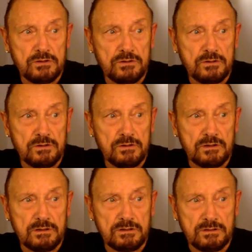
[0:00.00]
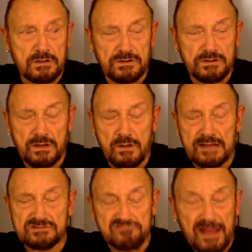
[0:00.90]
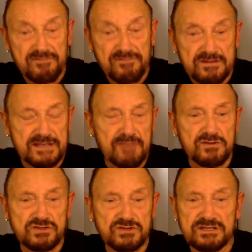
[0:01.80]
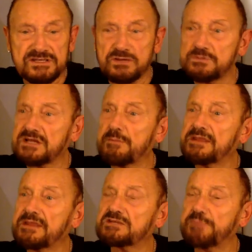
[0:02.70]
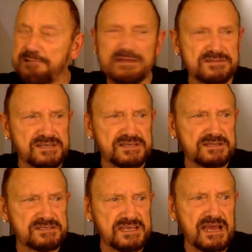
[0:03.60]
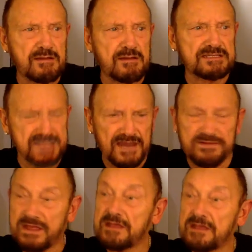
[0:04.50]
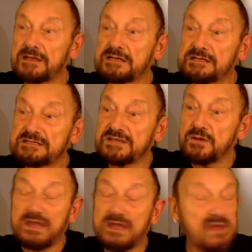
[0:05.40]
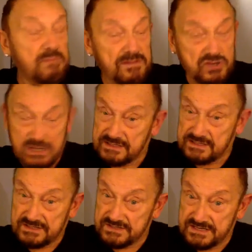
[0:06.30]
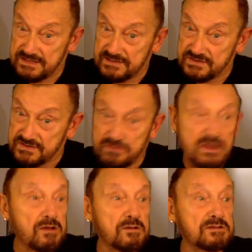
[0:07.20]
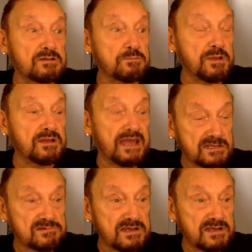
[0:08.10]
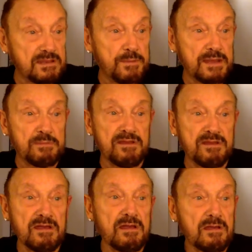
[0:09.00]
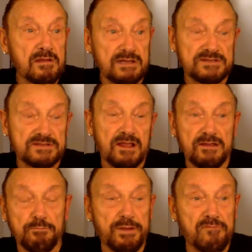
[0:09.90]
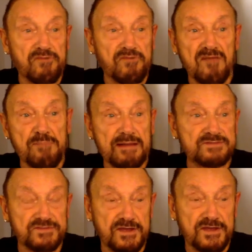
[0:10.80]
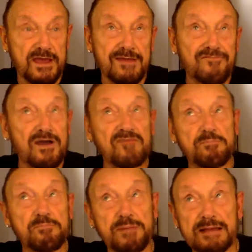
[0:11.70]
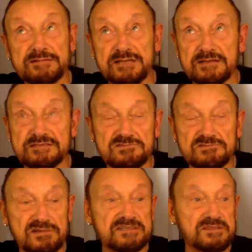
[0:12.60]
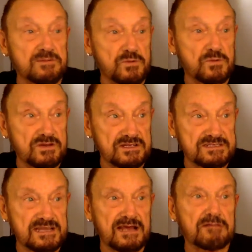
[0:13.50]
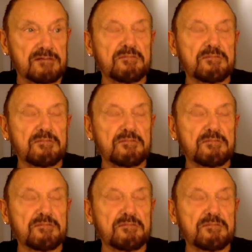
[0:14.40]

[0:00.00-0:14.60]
know how to write for television. He said, you must come and experience it and see how it's done. So he gave me the chance to sit in the studio and be an extra, and he paid me. He said, I can pay you £5 a day, £5. I dread to think what it is now.